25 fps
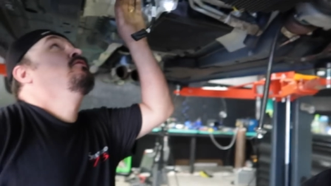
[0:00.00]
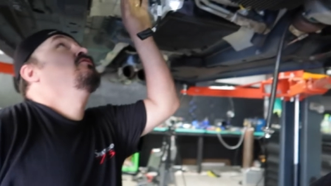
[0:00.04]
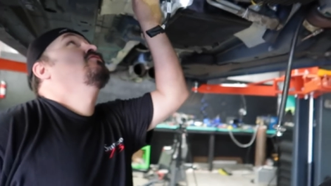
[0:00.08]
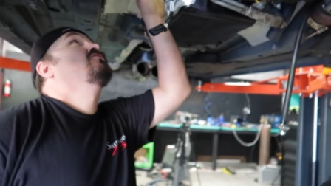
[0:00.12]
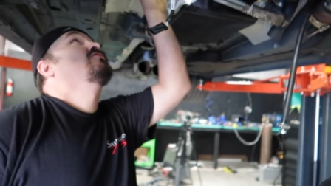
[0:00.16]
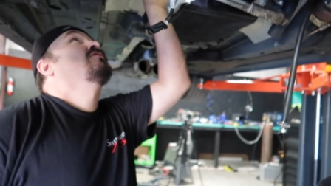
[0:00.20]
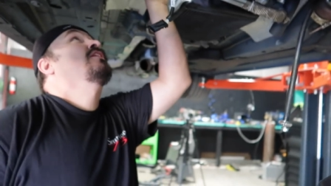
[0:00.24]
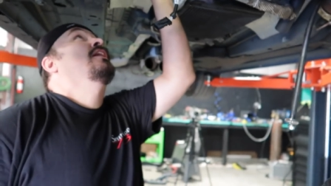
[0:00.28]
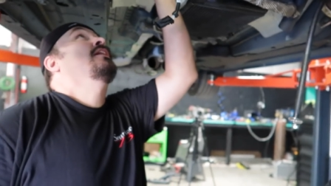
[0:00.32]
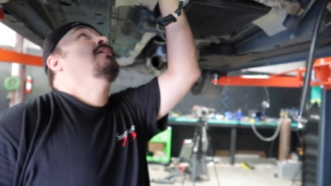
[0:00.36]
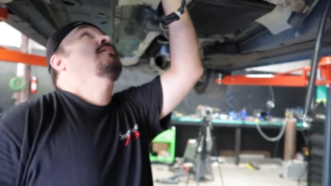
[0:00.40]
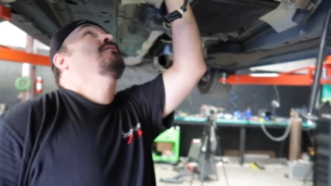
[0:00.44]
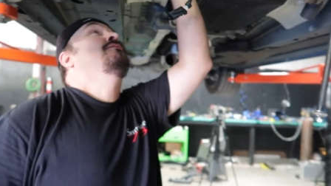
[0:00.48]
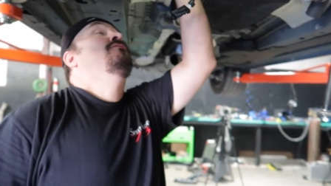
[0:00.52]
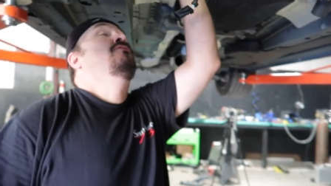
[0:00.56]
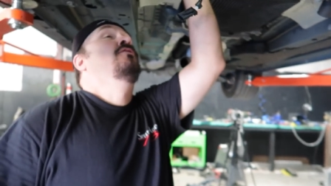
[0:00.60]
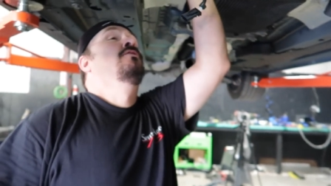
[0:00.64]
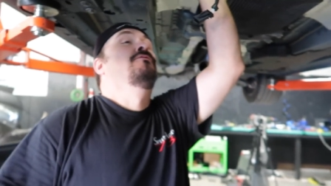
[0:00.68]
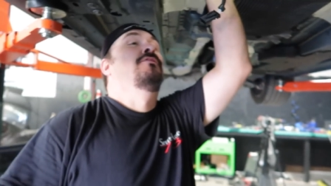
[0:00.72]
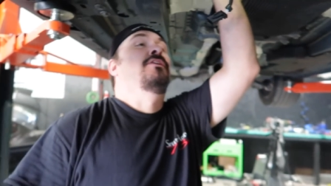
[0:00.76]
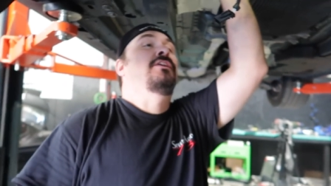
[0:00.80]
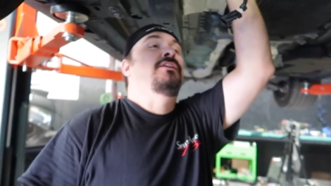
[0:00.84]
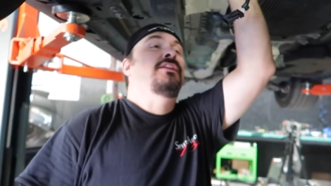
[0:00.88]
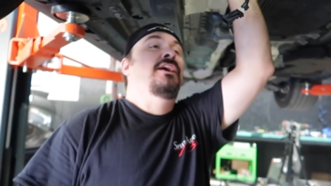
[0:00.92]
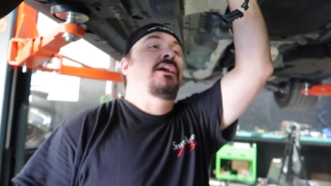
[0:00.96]
it's like if you're
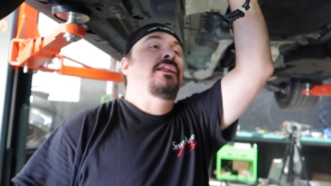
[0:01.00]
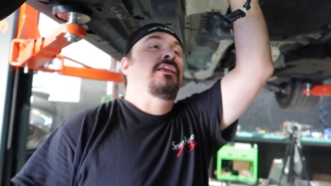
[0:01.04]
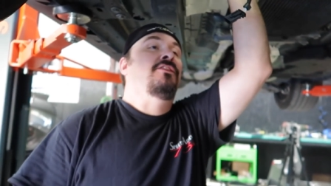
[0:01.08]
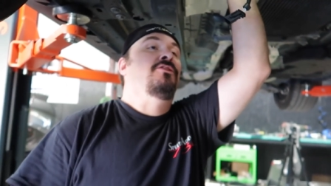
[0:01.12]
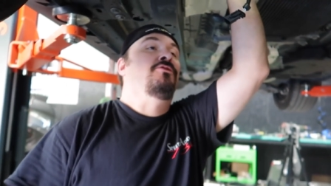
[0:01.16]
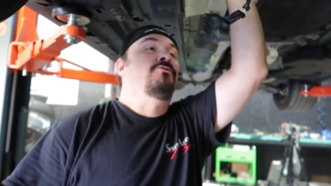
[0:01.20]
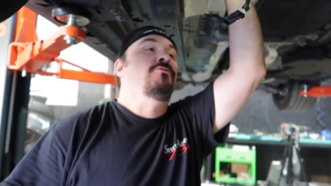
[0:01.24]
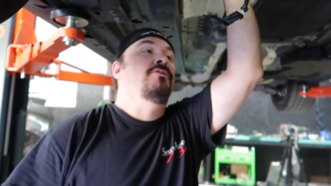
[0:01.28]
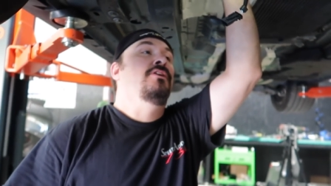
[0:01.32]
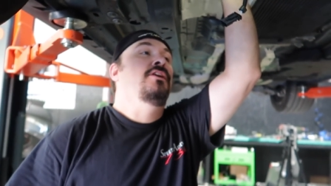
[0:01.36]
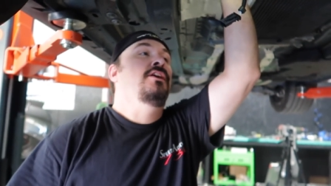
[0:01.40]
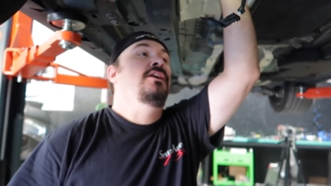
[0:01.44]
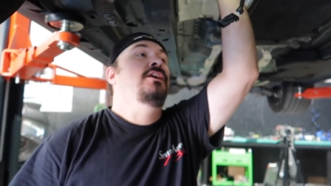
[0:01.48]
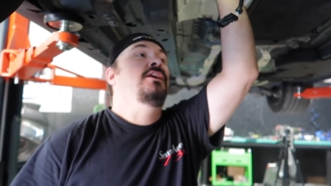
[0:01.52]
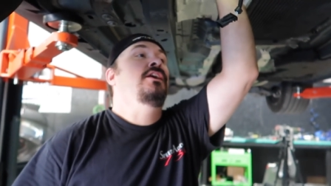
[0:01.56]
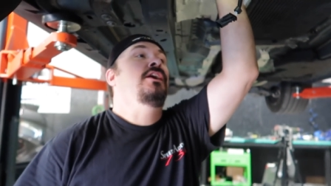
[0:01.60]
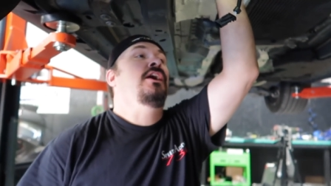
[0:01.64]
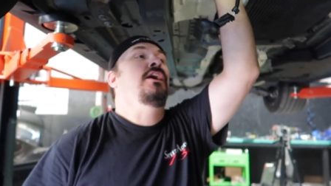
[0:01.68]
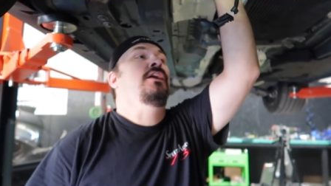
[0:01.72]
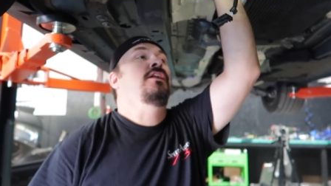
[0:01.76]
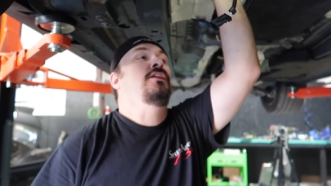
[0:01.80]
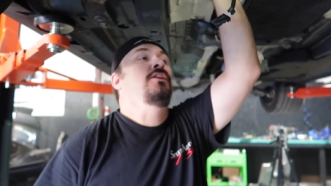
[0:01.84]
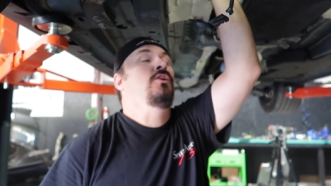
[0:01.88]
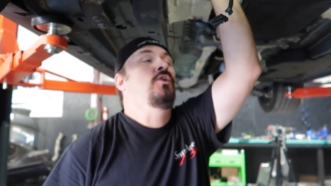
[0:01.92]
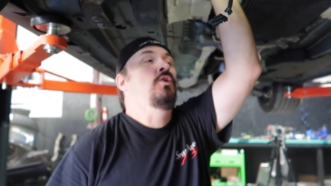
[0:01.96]
running
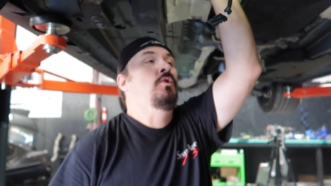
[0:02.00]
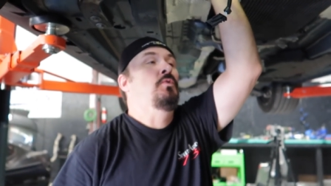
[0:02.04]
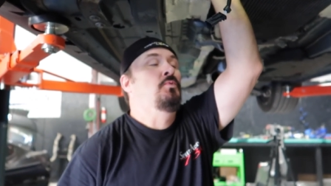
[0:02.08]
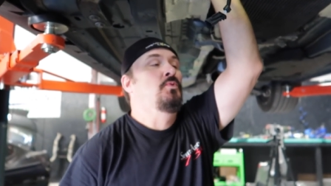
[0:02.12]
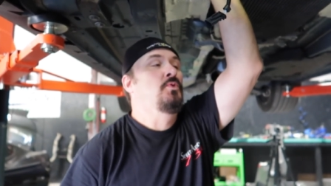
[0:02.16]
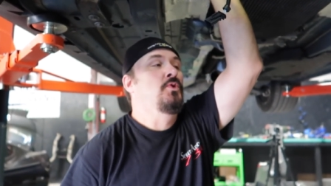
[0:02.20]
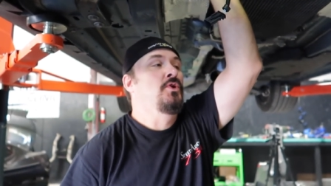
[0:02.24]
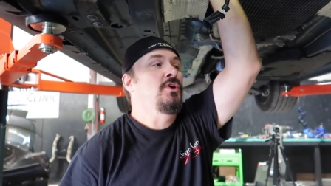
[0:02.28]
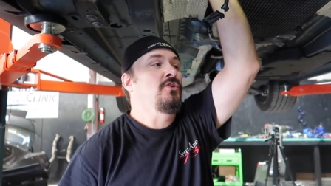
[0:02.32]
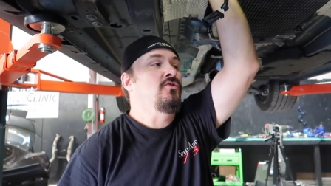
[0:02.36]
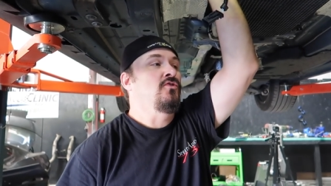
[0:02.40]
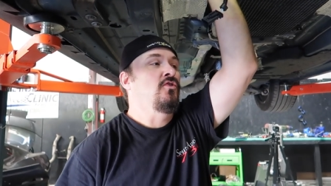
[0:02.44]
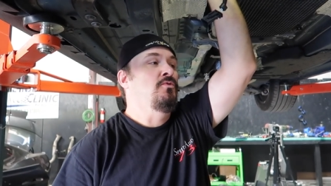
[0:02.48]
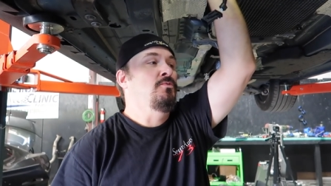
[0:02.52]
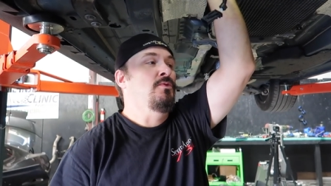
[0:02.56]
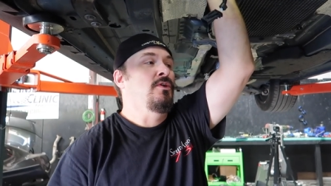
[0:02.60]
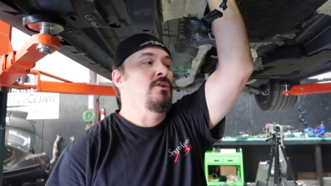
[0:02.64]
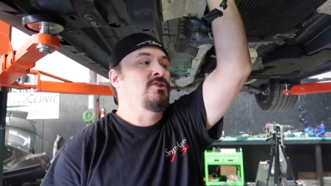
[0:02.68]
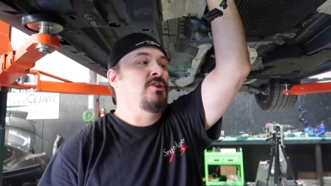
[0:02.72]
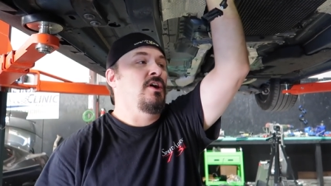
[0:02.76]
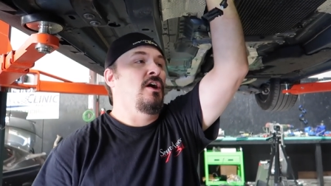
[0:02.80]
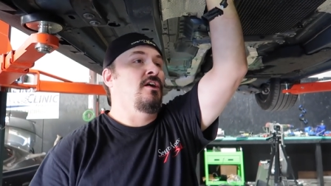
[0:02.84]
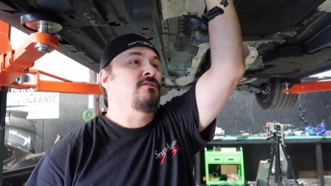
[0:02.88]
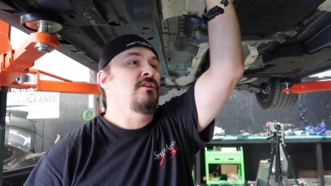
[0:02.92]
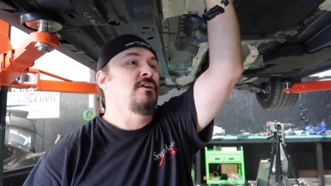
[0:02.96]
93 and you put too
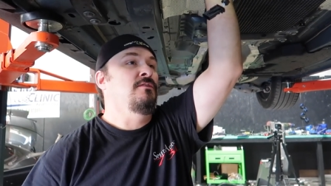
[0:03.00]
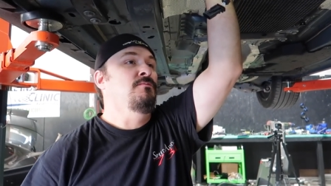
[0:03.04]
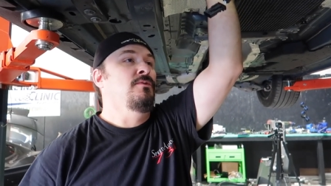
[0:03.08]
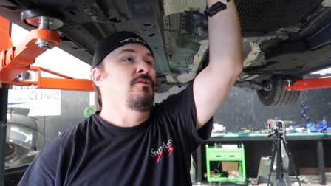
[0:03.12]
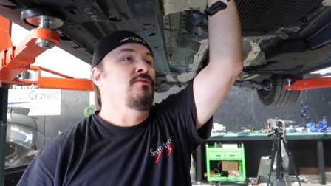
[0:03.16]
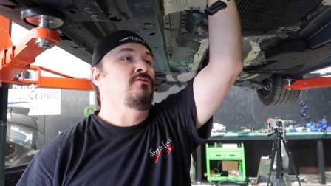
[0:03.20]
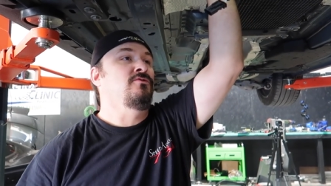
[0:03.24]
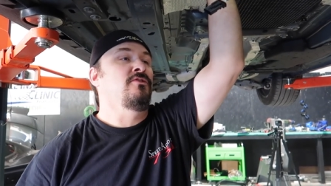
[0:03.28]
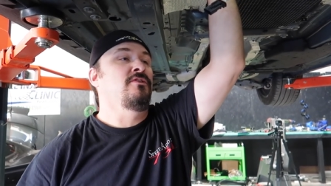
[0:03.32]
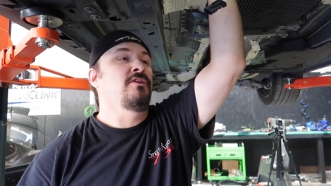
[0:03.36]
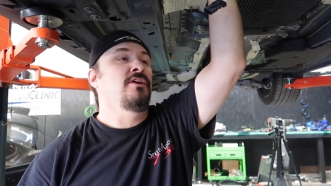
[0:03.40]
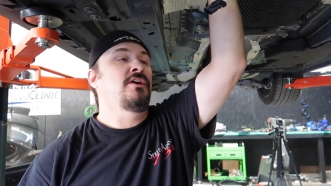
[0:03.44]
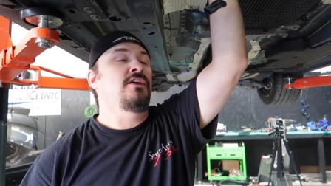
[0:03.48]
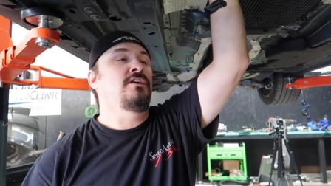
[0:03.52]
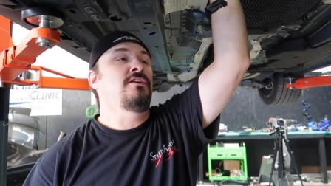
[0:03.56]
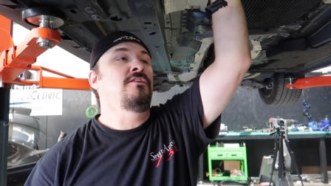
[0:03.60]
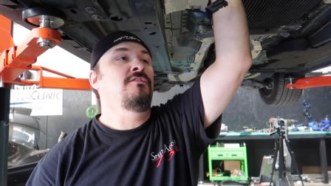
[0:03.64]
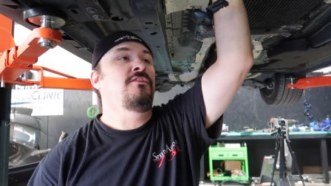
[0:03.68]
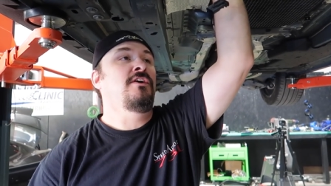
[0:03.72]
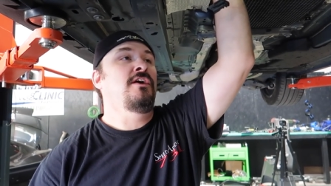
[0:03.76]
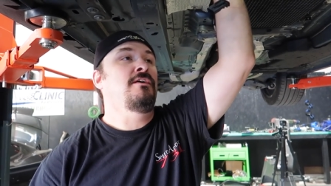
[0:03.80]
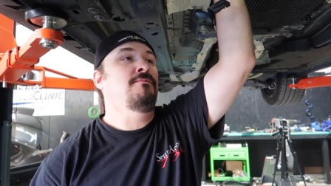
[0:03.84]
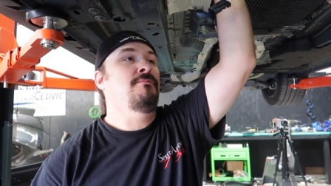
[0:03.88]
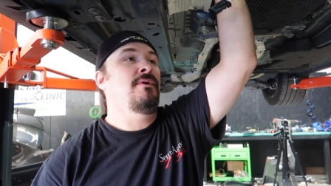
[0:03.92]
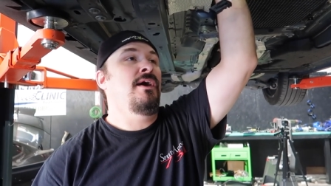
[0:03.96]
much octane booster in it and you
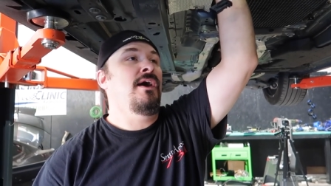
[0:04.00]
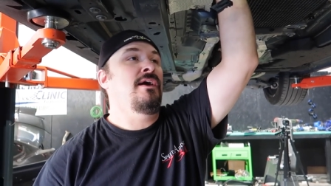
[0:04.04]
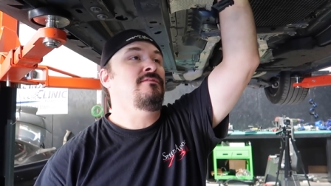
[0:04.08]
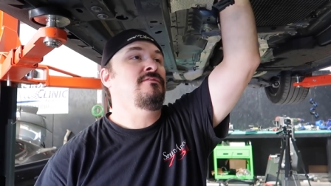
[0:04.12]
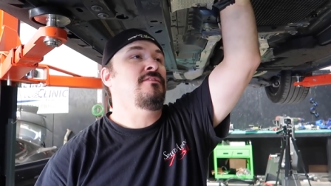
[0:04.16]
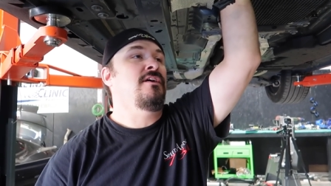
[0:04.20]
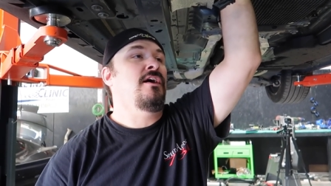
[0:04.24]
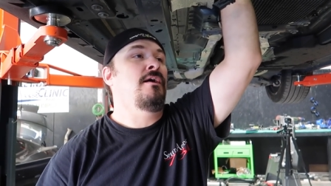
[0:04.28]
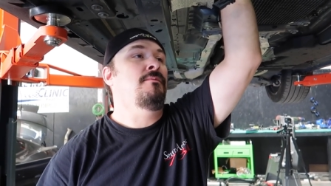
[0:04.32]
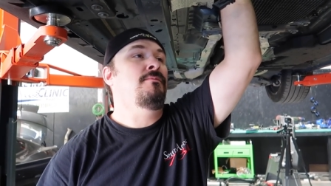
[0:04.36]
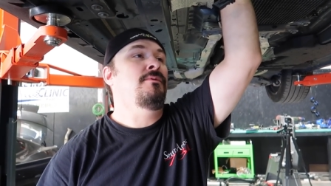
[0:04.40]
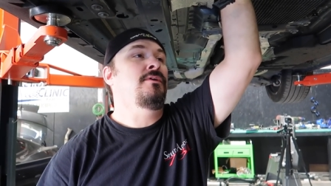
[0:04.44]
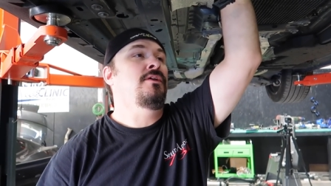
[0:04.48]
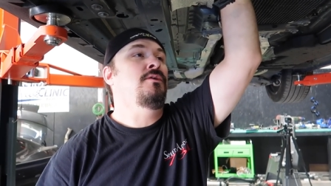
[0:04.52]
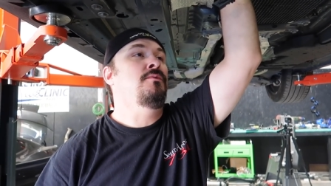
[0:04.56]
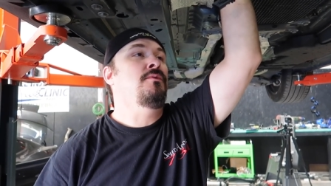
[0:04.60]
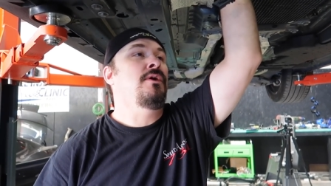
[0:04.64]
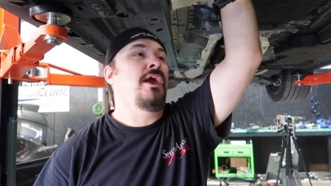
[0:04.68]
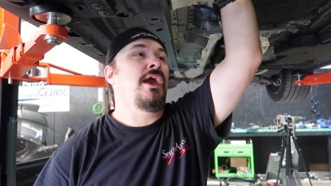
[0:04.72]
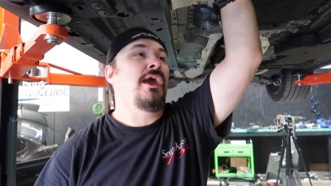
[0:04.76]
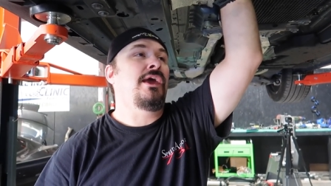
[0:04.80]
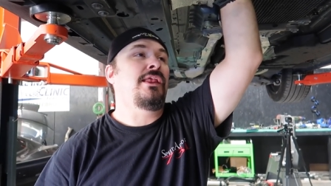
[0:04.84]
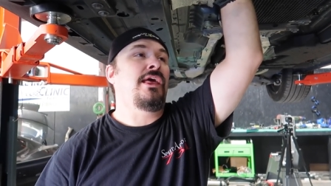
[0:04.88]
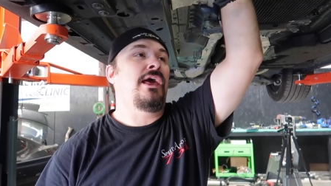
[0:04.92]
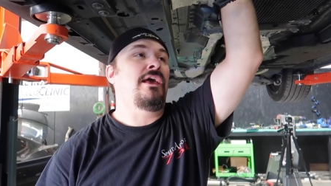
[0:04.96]
hit max time and you
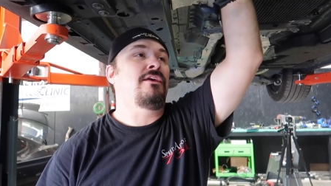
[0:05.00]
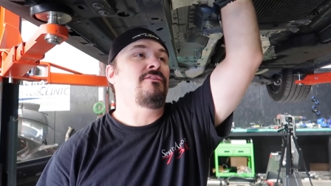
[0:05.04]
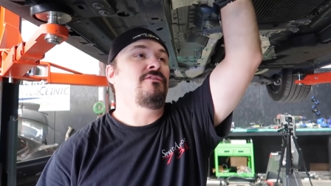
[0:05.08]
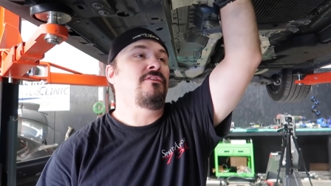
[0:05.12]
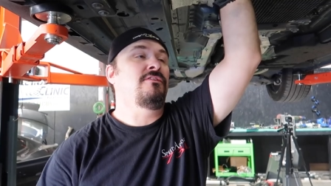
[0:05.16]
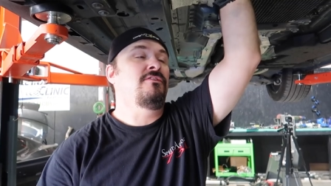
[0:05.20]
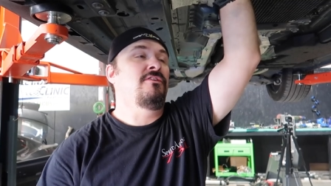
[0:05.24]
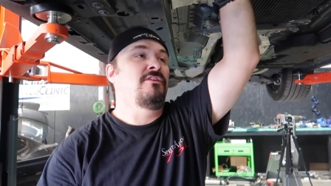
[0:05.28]
can actually,